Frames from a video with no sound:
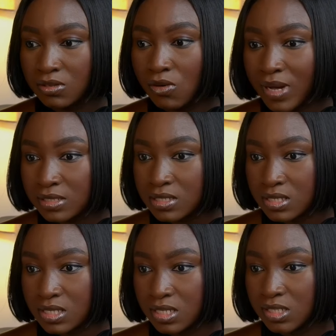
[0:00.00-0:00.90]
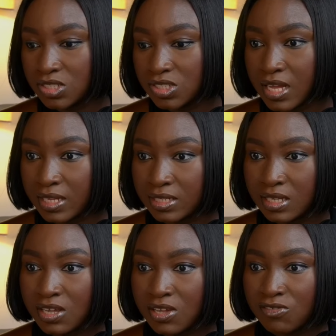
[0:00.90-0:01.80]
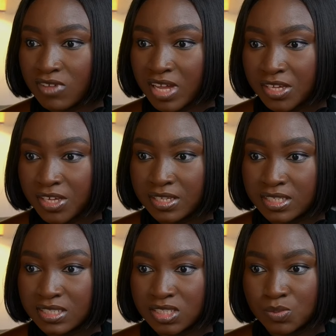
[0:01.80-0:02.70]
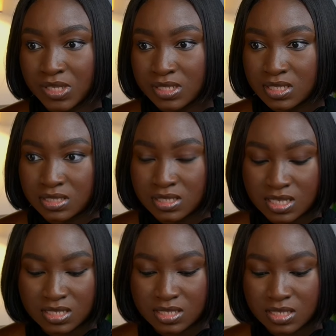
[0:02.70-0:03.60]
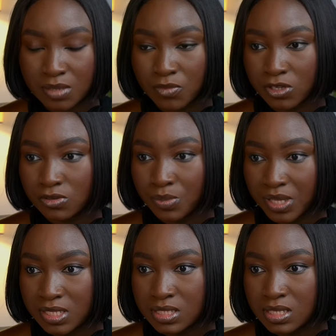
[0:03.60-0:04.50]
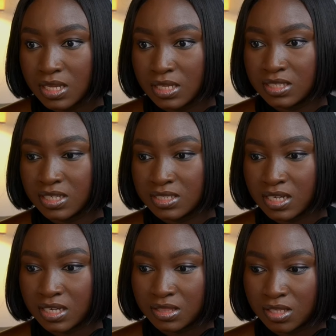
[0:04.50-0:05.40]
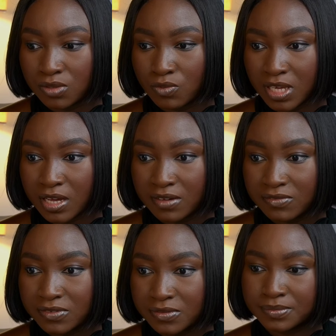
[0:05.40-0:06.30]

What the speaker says: go back to Stitch, and right here that it says paste a design system, we're going to paste the entire thing we have